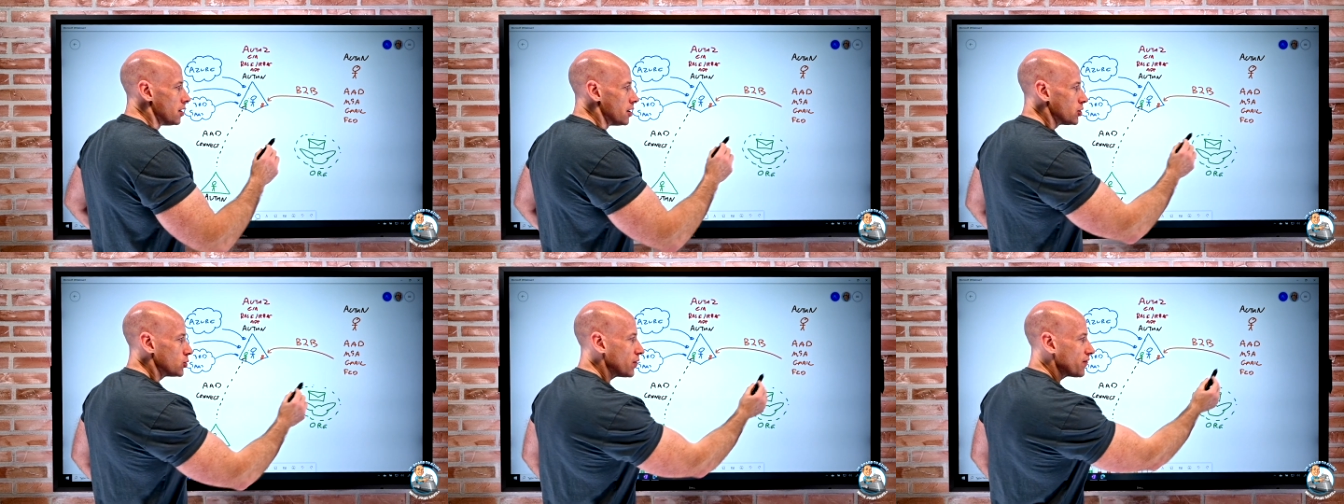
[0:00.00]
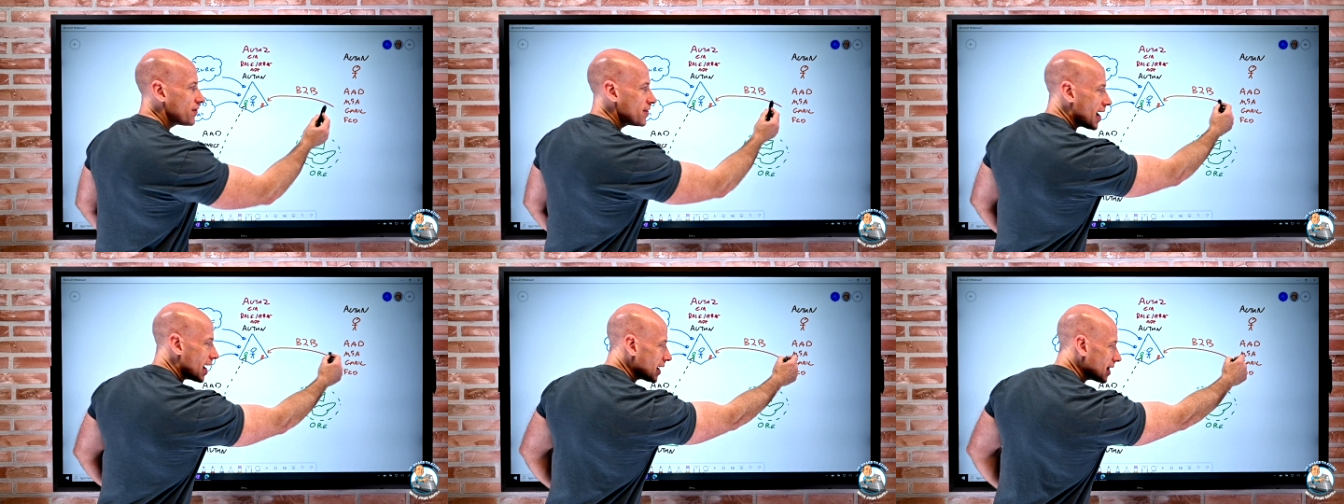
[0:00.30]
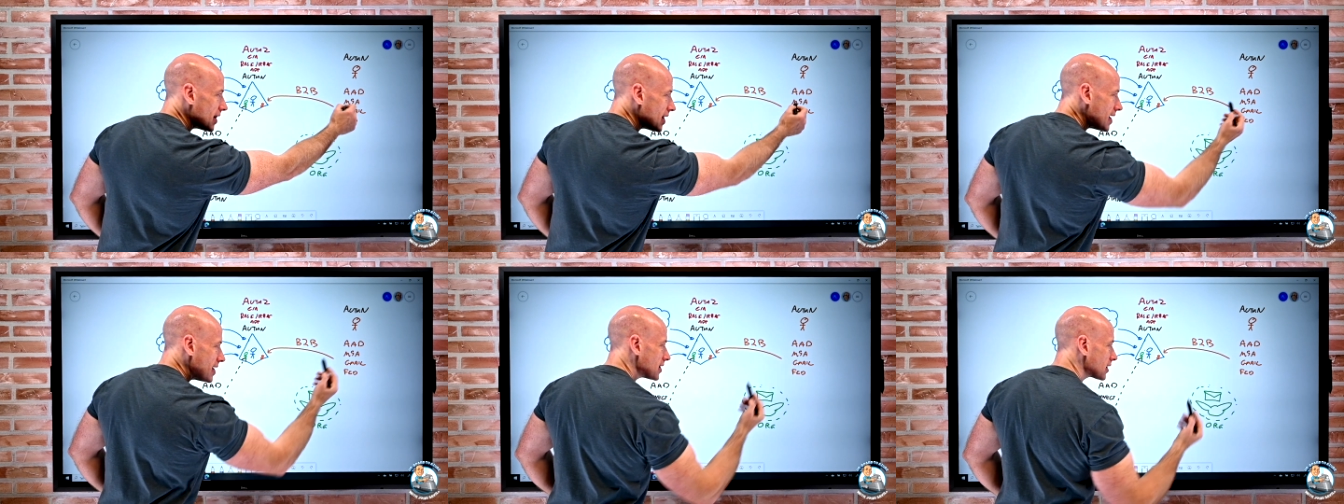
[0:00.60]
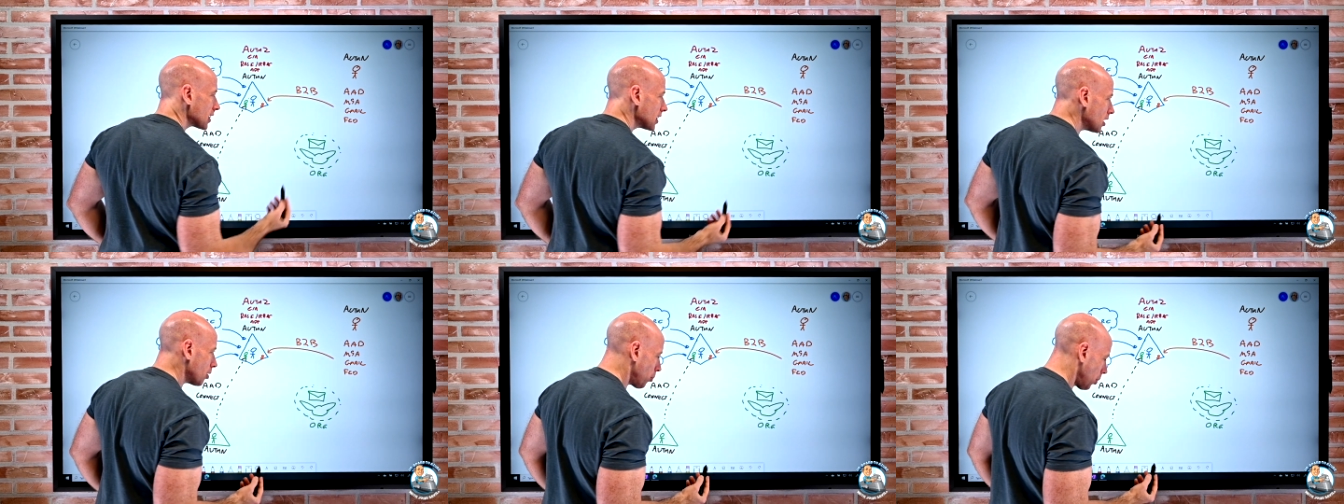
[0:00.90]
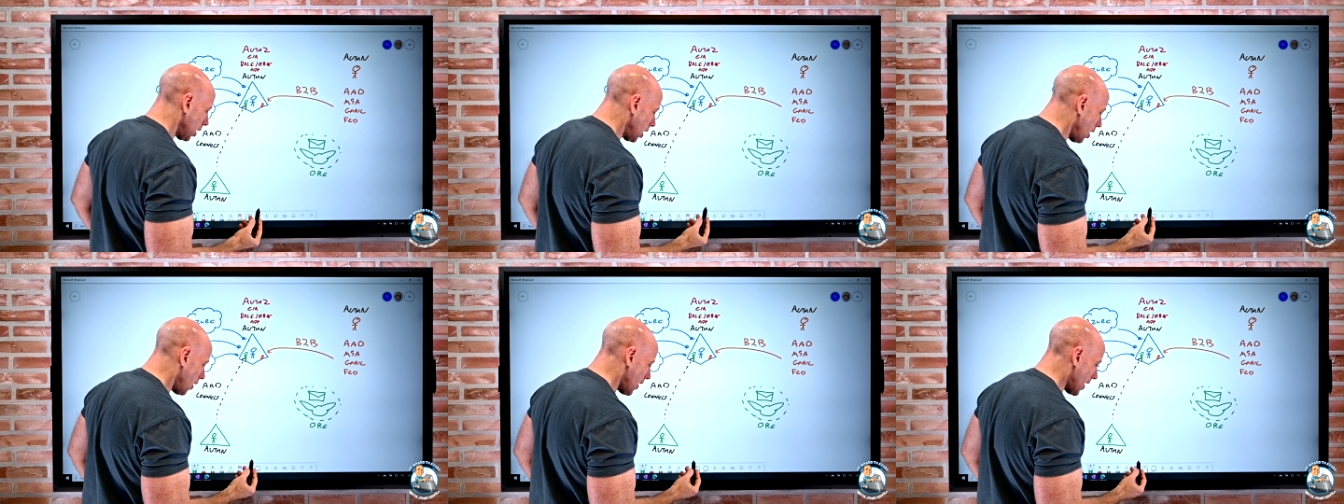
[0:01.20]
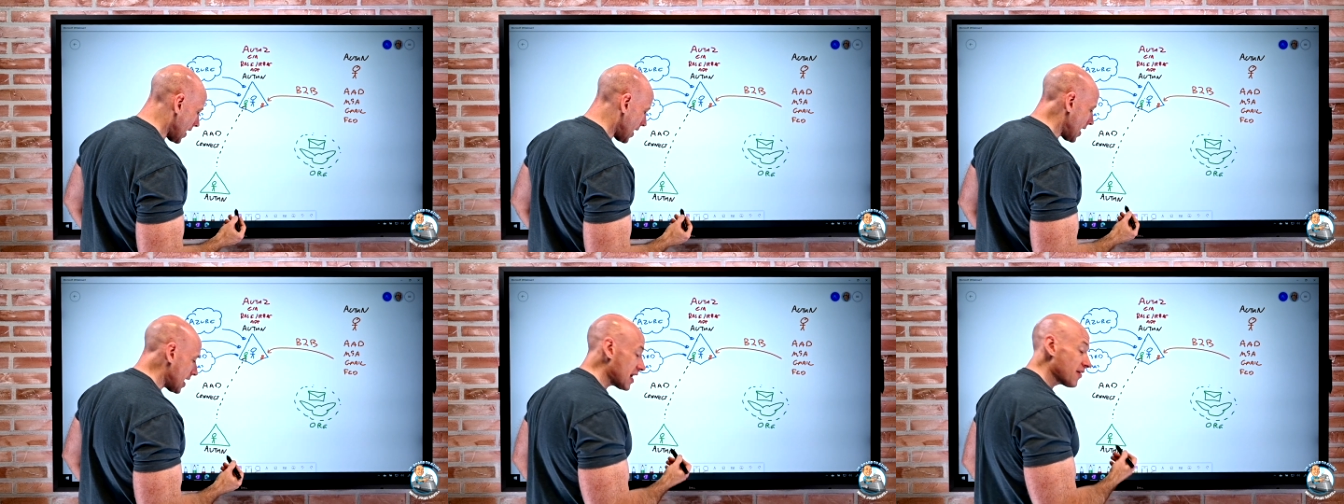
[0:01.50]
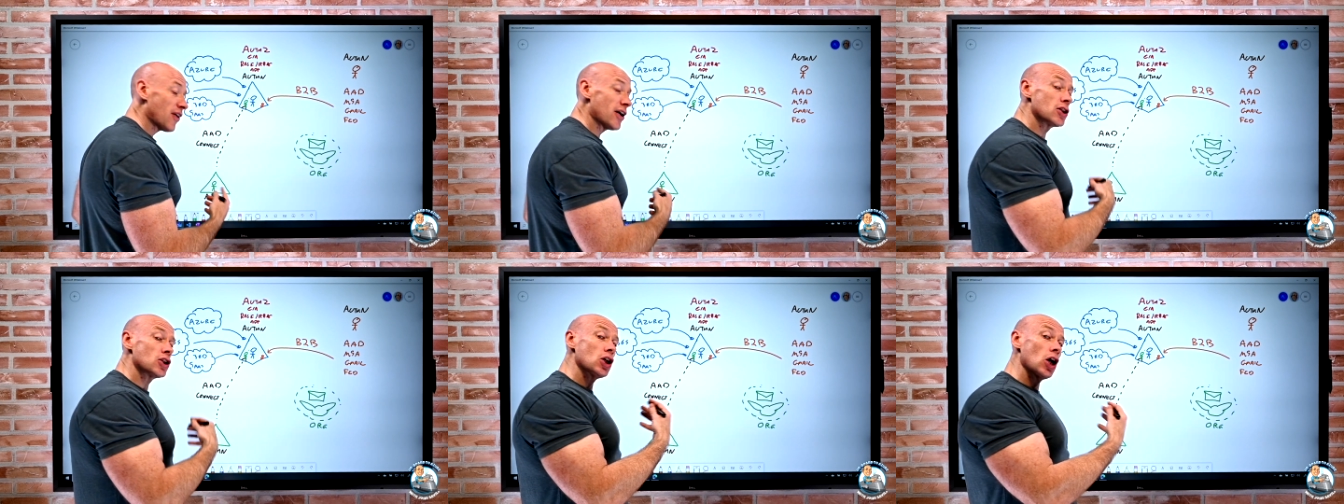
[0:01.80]
So if none of these can apply, and
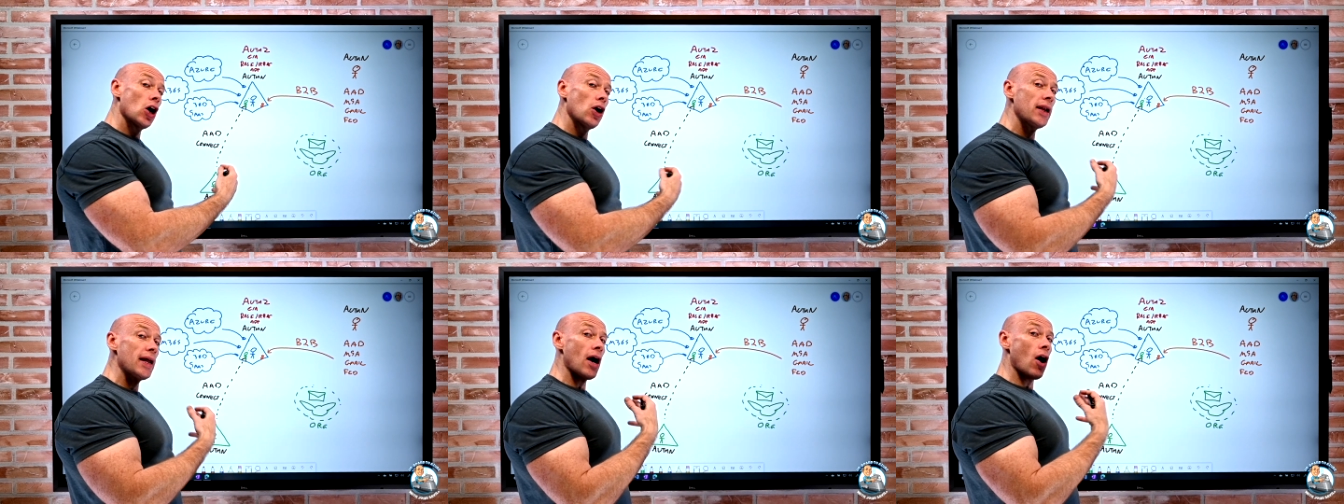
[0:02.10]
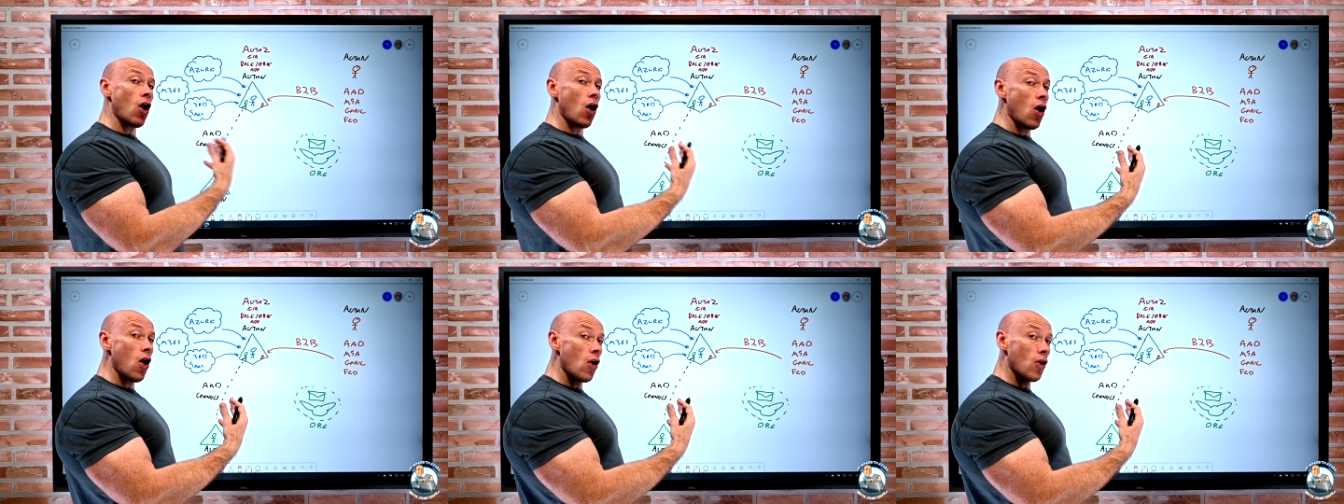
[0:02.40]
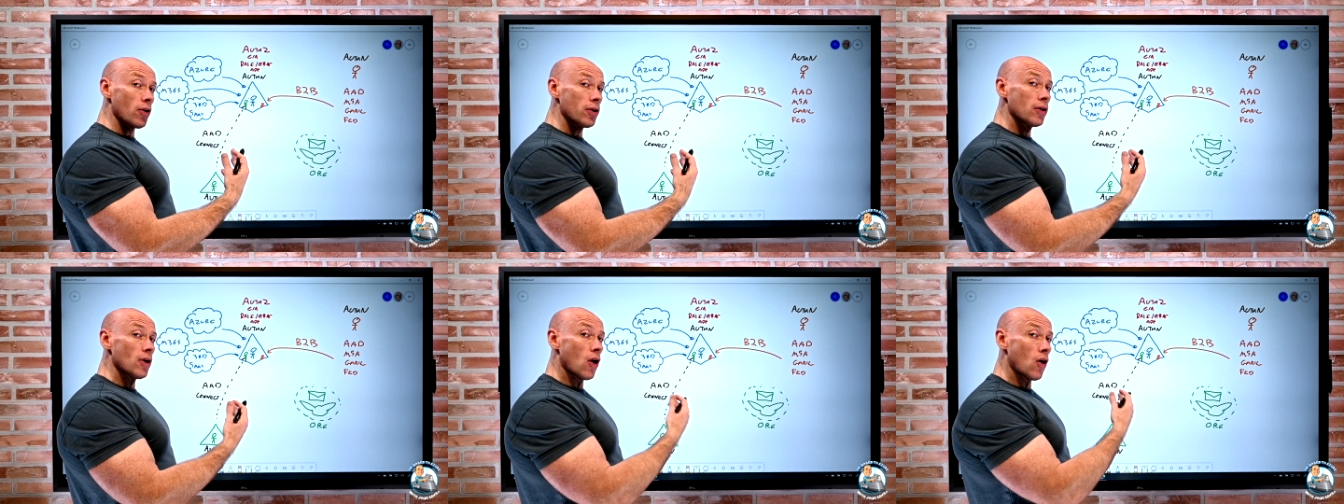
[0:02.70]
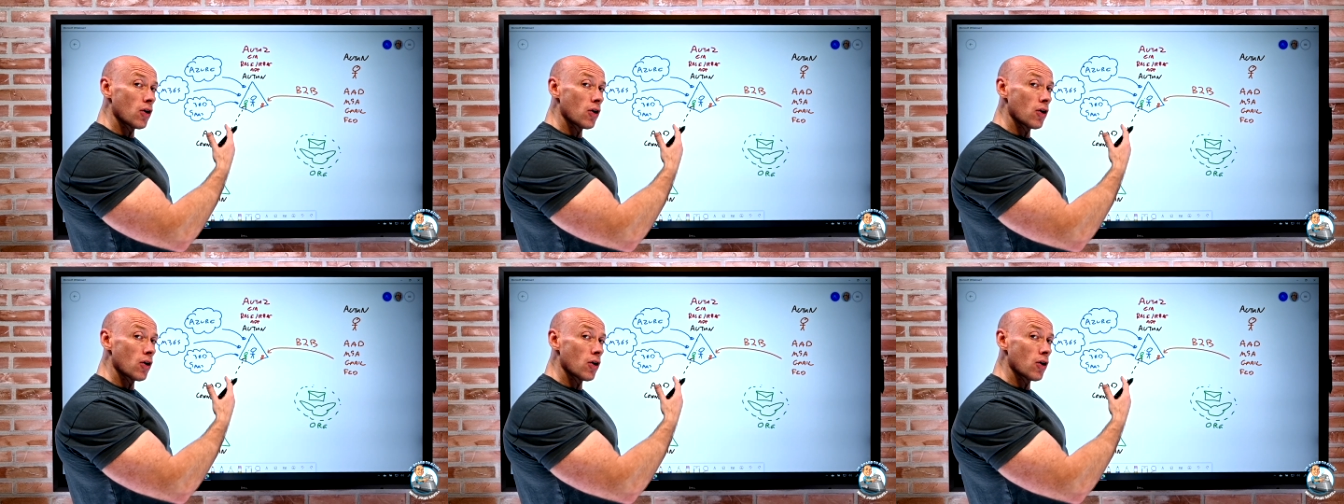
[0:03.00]
if I turn it on